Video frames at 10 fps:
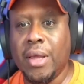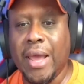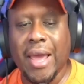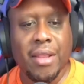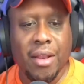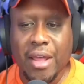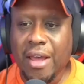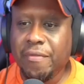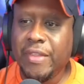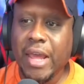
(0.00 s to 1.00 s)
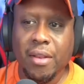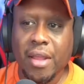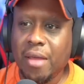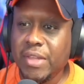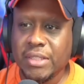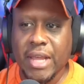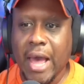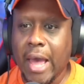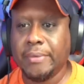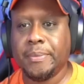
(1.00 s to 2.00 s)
And the left, they love this guy.